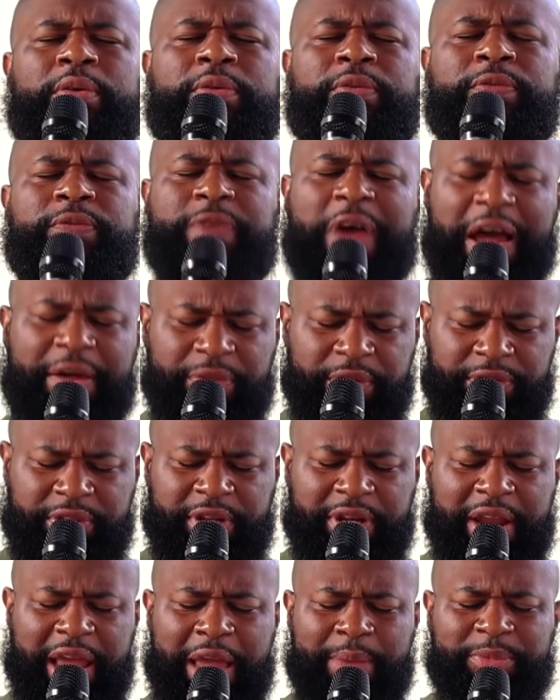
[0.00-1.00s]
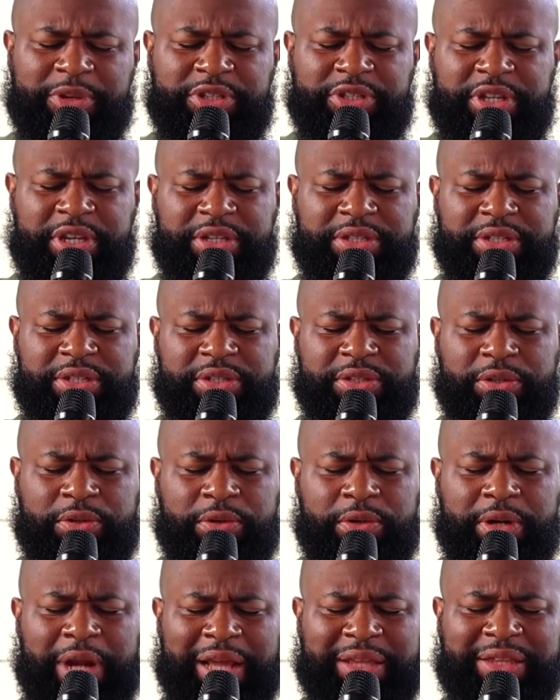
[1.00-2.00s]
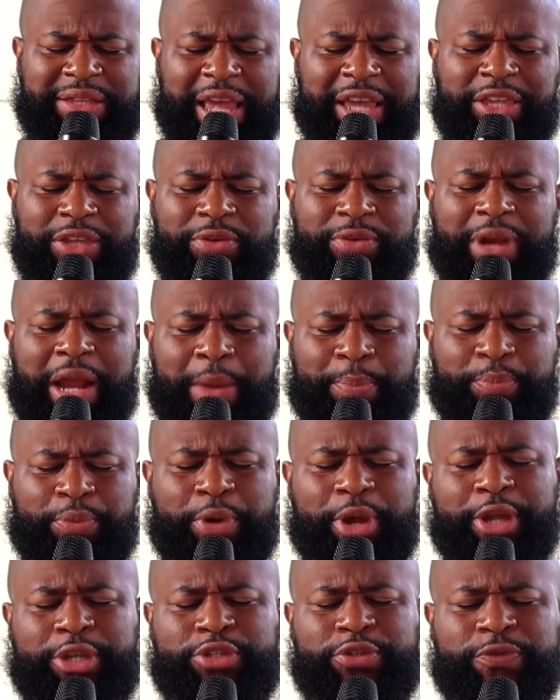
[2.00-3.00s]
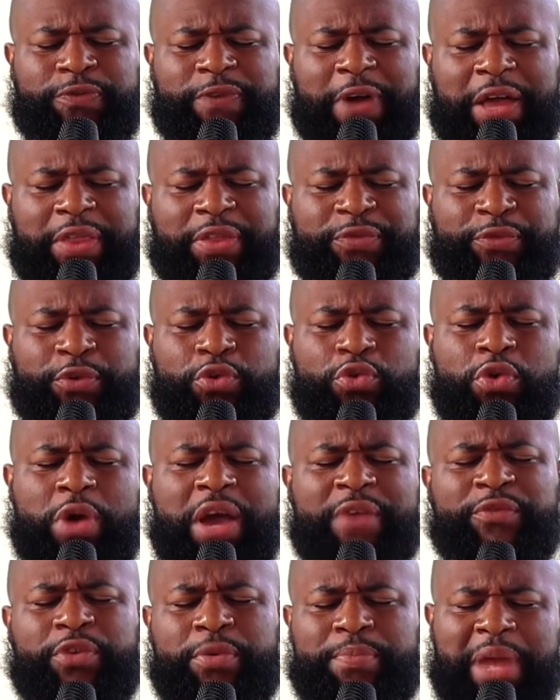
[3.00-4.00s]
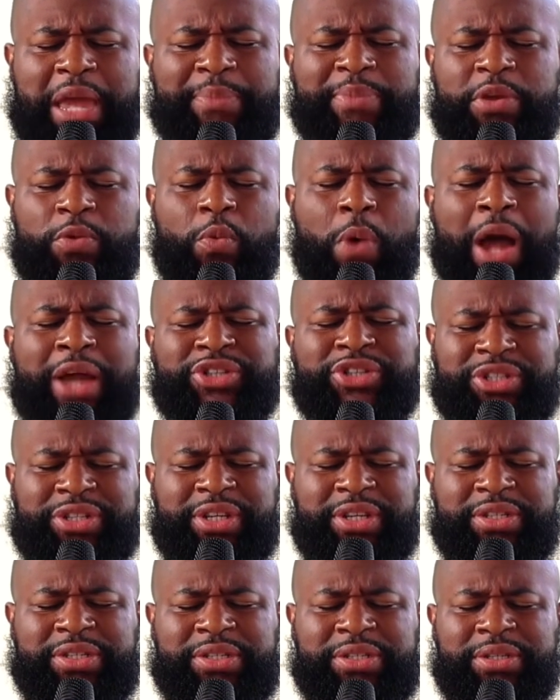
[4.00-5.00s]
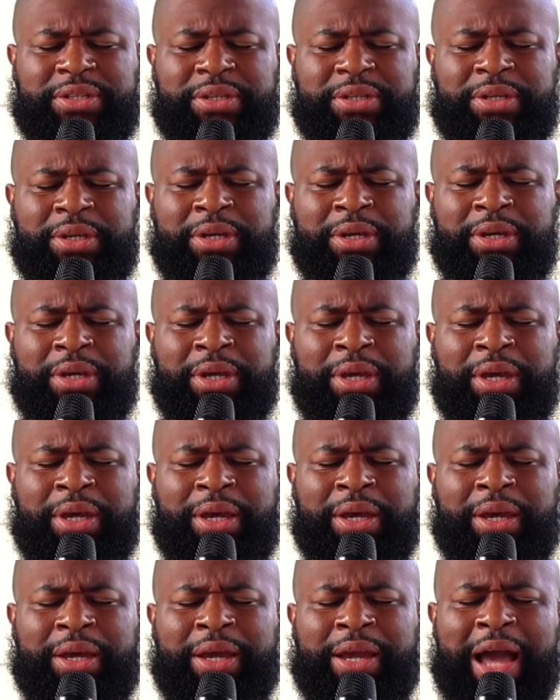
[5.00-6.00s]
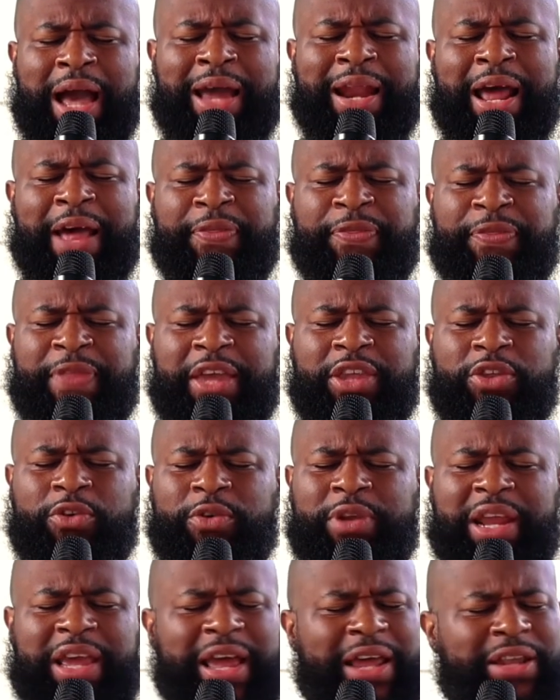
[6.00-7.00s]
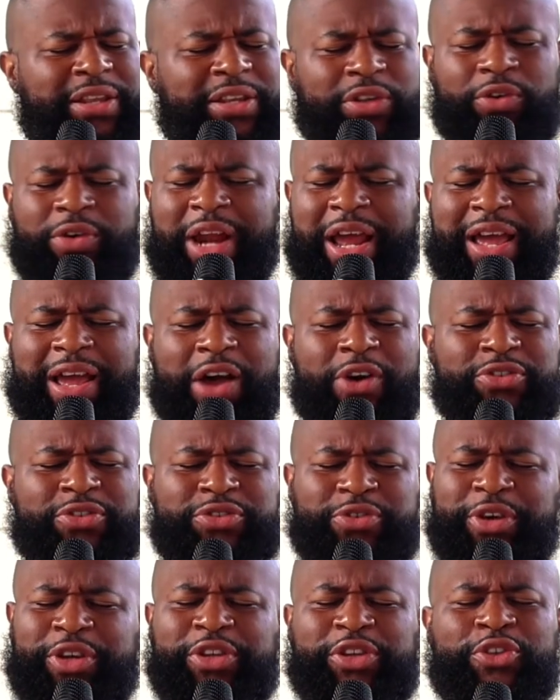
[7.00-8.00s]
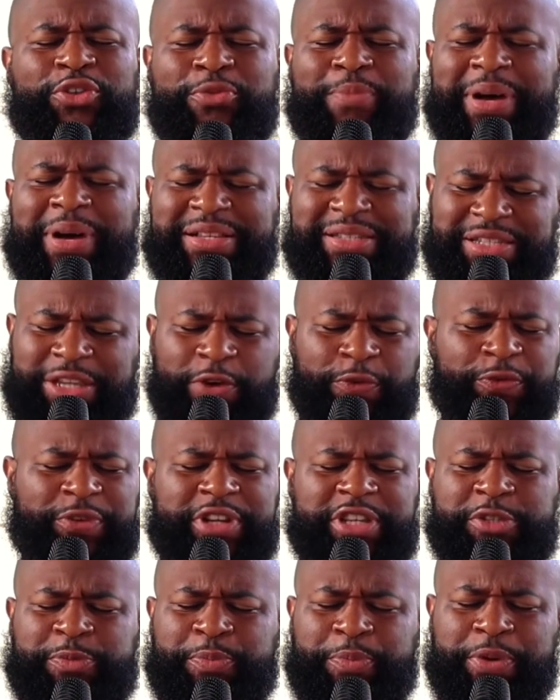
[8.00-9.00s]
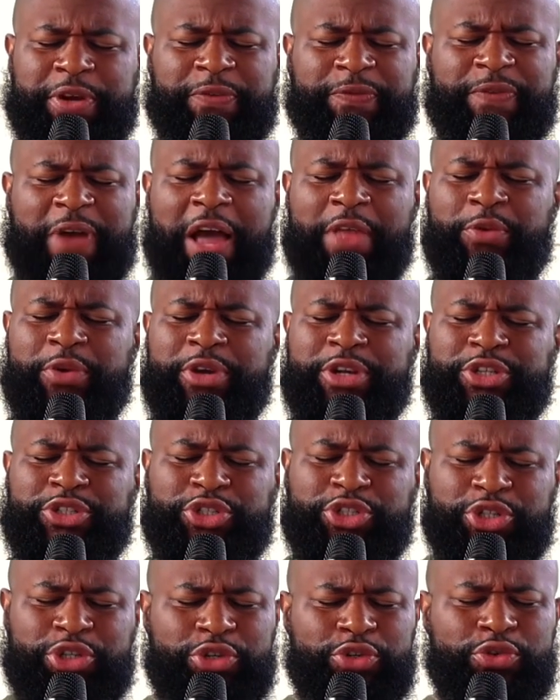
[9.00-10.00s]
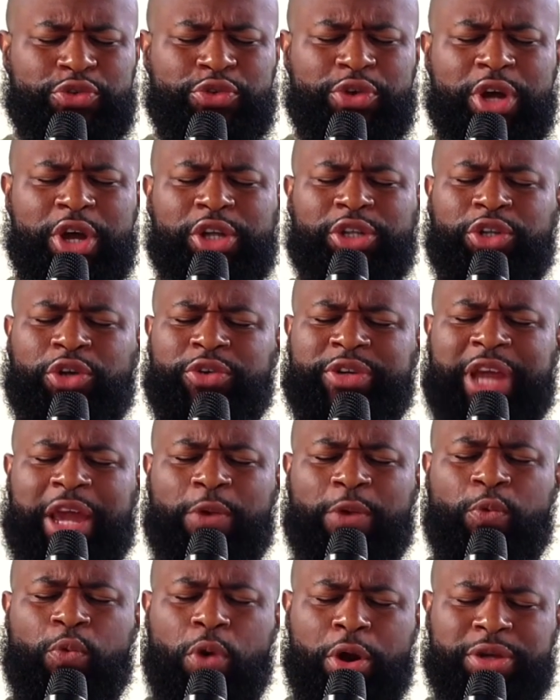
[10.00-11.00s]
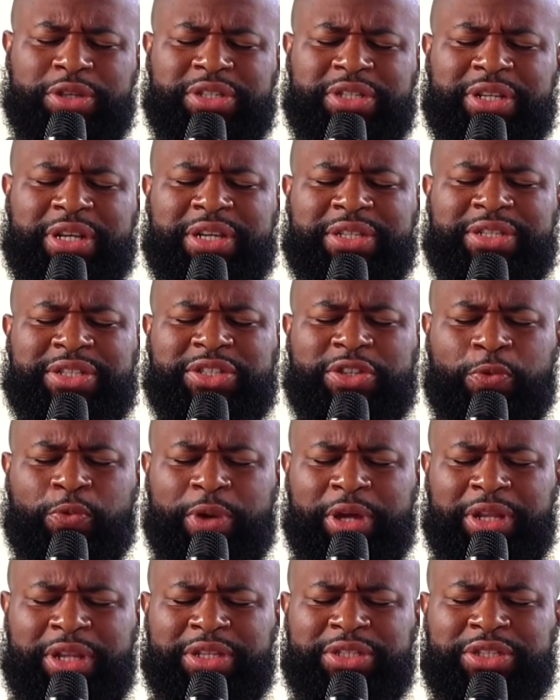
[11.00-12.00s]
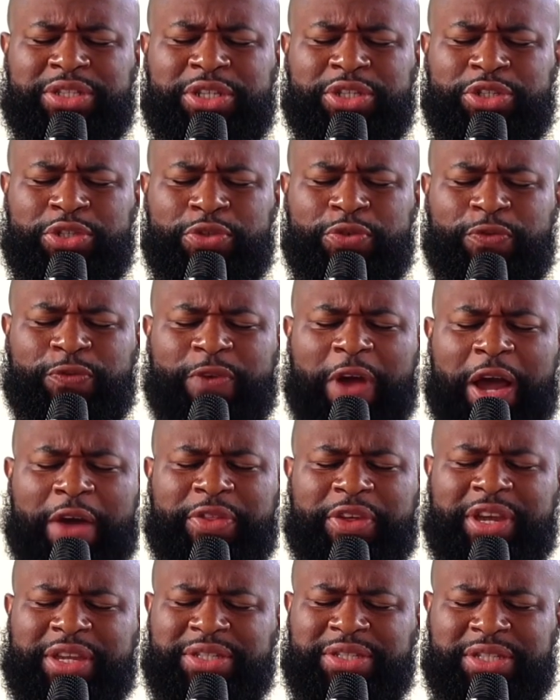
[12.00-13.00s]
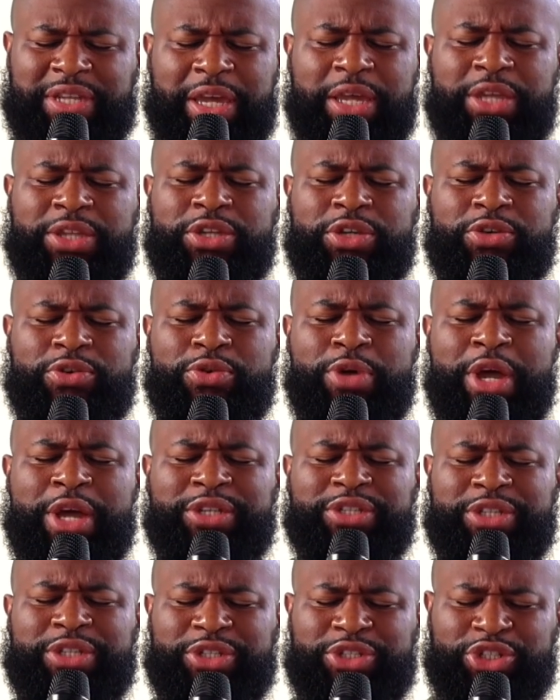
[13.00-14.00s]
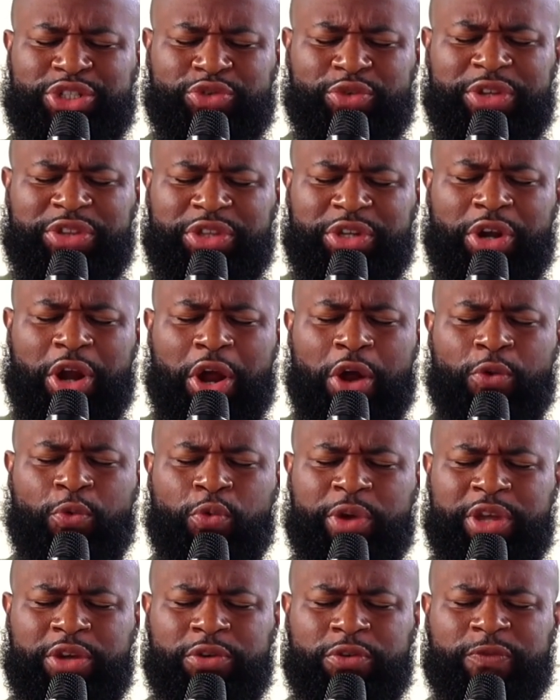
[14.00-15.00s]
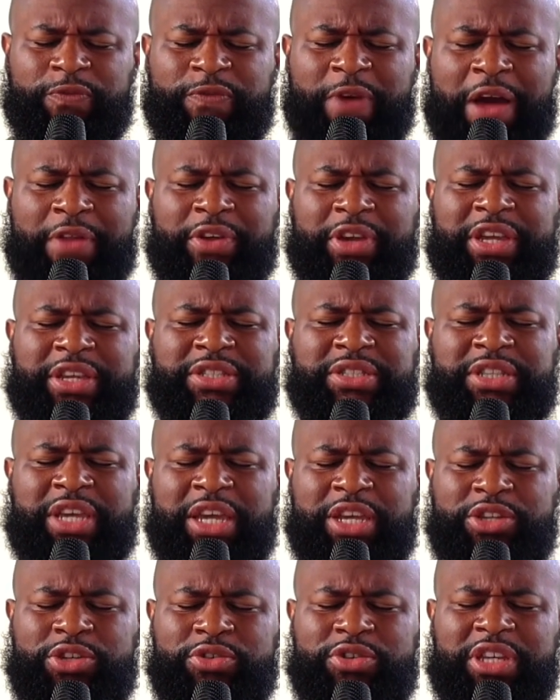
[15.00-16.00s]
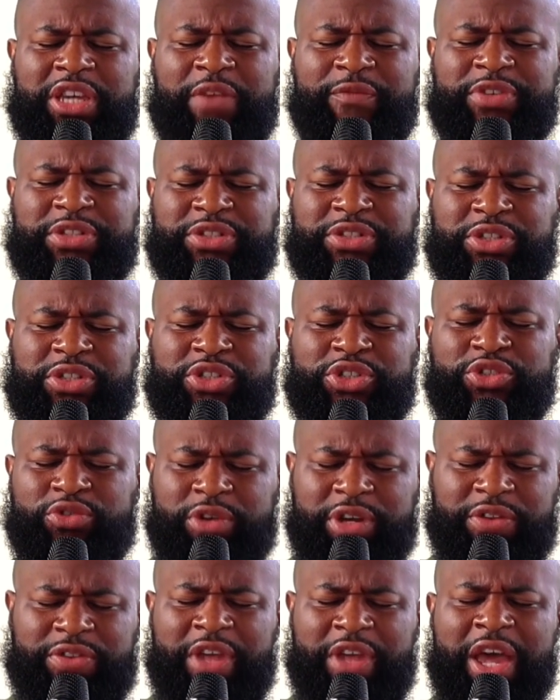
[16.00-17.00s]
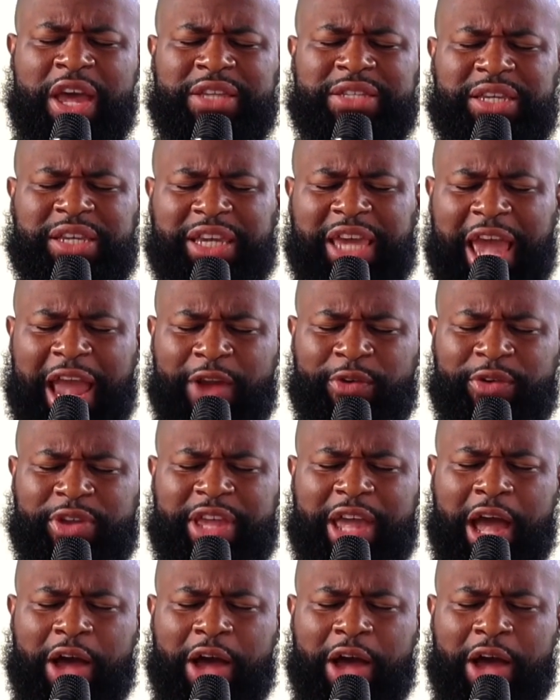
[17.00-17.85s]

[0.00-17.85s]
Father, in the name of Jesus, Lord, I thank you and I praise you, Father, for whoever may be watching this. God, I thank you. And Lord, I also include myself in this prayer. Father, it is you, Lord, that works in us to will and to do. Father, continue to strengthen our will. Father, continue to give us the strength to carry